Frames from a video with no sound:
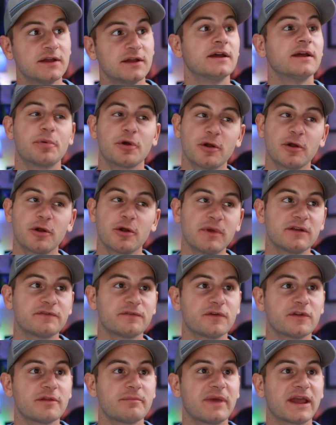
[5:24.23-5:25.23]
The permit
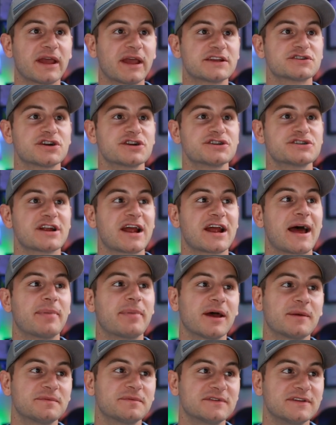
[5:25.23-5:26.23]
for the megacharger at
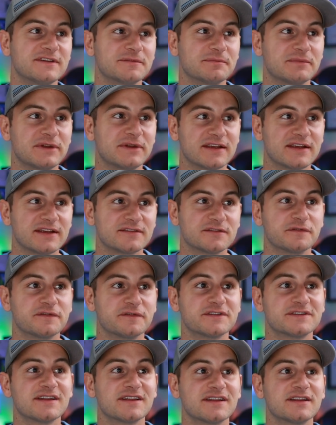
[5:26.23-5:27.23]
Pepsi's Modesto
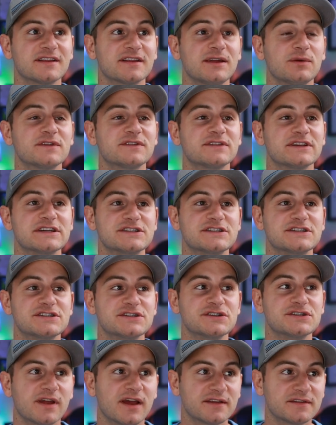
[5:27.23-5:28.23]
facility was
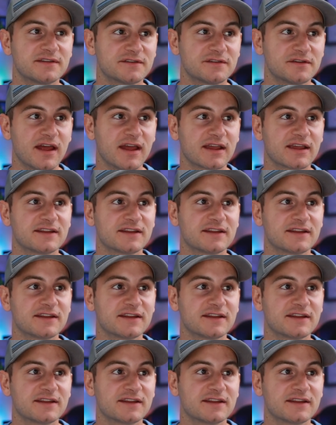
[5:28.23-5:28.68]
issued yesterday.